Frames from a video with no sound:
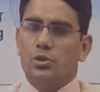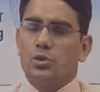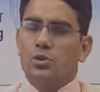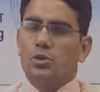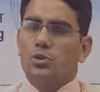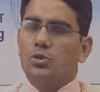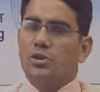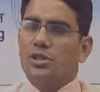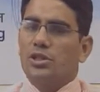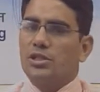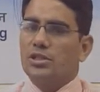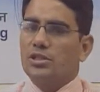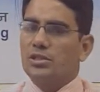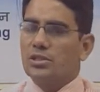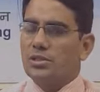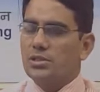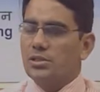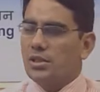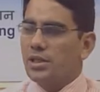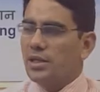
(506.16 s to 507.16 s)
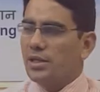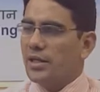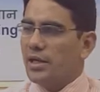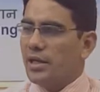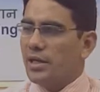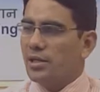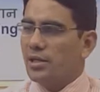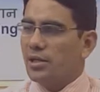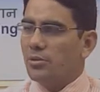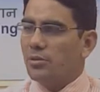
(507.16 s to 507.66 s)
So, that is
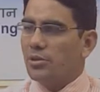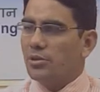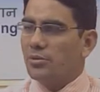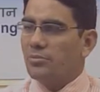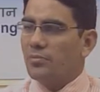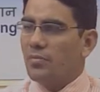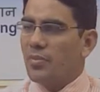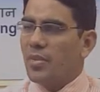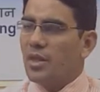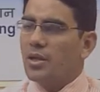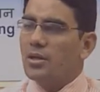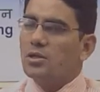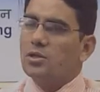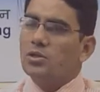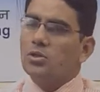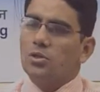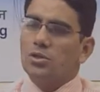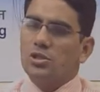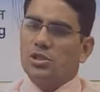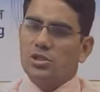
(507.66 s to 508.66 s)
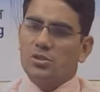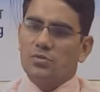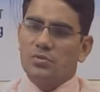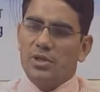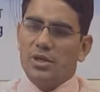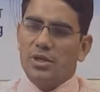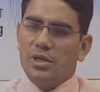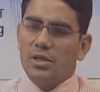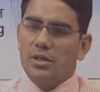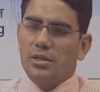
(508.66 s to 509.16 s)
indirect labor. So, this
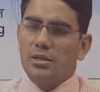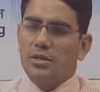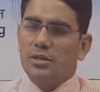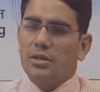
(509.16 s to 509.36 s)
way